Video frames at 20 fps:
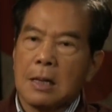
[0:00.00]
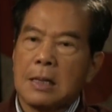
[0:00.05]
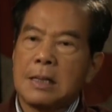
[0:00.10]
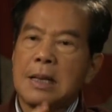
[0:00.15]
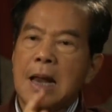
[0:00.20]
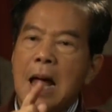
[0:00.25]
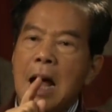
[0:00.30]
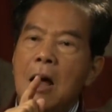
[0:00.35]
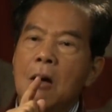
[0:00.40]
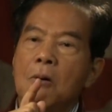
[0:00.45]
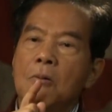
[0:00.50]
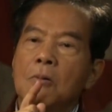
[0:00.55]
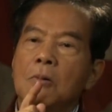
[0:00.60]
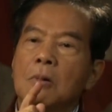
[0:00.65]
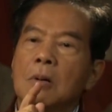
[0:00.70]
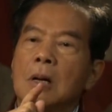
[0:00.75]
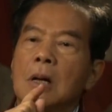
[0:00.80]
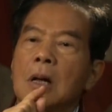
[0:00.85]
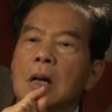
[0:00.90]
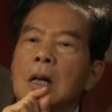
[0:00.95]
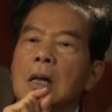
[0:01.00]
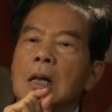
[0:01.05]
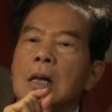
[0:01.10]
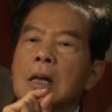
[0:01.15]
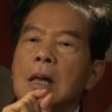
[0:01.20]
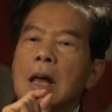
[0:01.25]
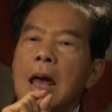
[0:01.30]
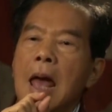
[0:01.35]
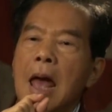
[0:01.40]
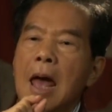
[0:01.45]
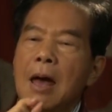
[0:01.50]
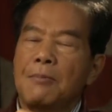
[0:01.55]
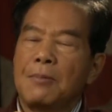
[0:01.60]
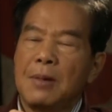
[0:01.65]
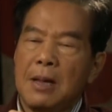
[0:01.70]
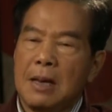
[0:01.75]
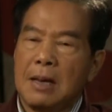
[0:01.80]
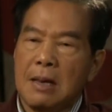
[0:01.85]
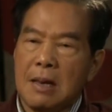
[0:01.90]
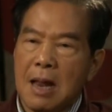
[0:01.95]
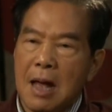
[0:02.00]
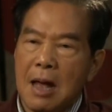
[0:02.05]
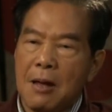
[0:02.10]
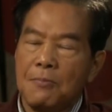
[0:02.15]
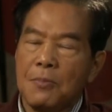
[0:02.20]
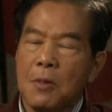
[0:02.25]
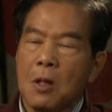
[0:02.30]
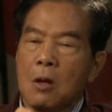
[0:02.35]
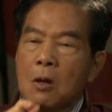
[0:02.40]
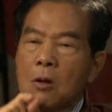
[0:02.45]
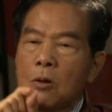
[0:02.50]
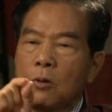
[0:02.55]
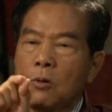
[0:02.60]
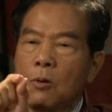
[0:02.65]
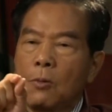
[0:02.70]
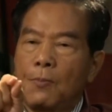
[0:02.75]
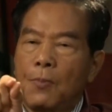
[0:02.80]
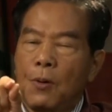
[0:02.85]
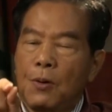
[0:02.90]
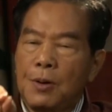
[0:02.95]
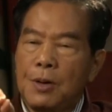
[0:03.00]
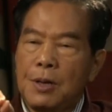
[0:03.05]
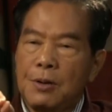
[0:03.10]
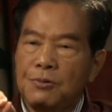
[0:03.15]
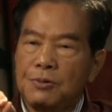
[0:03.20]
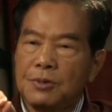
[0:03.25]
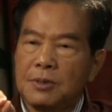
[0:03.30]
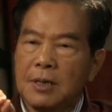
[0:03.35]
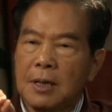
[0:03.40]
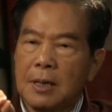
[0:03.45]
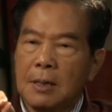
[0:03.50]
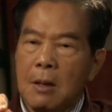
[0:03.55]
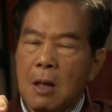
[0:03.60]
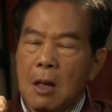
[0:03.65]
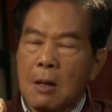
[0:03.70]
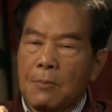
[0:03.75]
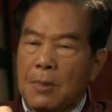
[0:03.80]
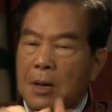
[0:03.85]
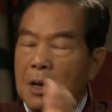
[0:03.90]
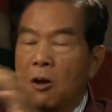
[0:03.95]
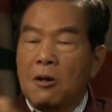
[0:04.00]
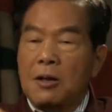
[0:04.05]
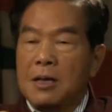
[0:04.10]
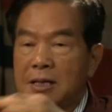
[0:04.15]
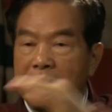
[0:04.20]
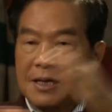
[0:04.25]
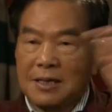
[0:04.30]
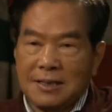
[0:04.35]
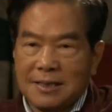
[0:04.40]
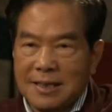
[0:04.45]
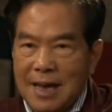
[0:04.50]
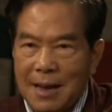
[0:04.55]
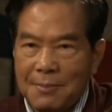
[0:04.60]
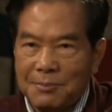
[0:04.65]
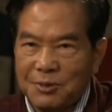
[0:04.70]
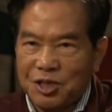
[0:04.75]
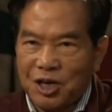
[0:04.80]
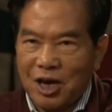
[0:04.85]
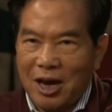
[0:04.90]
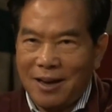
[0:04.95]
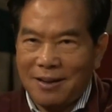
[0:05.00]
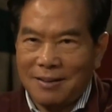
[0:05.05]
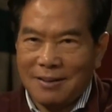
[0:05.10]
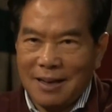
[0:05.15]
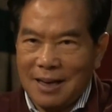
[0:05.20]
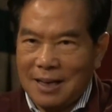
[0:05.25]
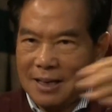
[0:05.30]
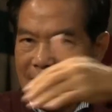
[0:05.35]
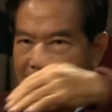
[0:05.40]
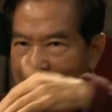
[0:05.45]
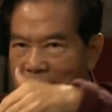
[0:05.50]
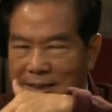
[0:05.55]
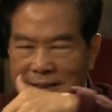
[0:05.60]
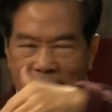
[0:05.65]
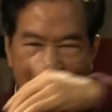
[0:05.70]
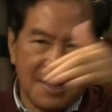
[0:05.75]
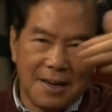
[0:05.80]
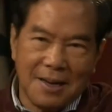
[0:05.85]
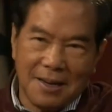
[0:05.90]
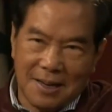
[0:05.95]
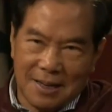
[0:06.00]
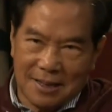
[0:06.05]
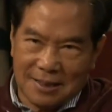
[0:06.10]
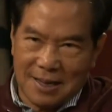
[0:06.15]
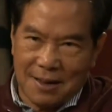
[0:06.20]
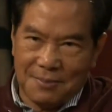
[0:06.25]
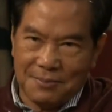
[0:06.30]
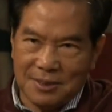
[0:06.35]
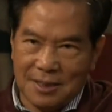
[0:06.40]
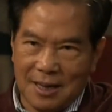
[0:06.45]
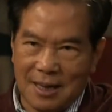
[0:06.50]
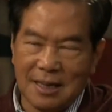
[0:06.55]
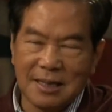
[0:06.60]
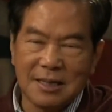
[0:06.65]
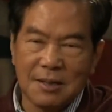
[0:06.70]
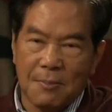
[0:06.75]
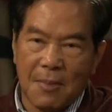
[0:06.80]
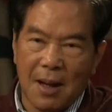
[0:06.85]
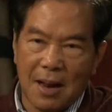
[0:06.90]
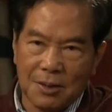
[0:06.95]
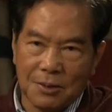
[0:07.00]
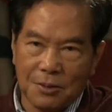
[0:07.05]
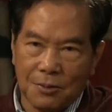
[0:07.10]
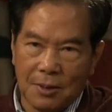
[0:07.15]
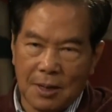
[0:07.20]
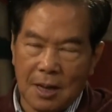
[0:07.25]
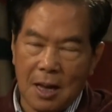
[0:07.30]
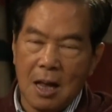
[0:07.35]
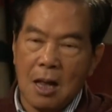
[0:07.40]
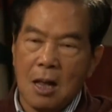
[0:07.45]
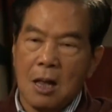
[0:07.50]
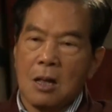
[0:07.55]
now it have enough to produce it because it's the same chain. It's exactly the same chain. It's the melatonin.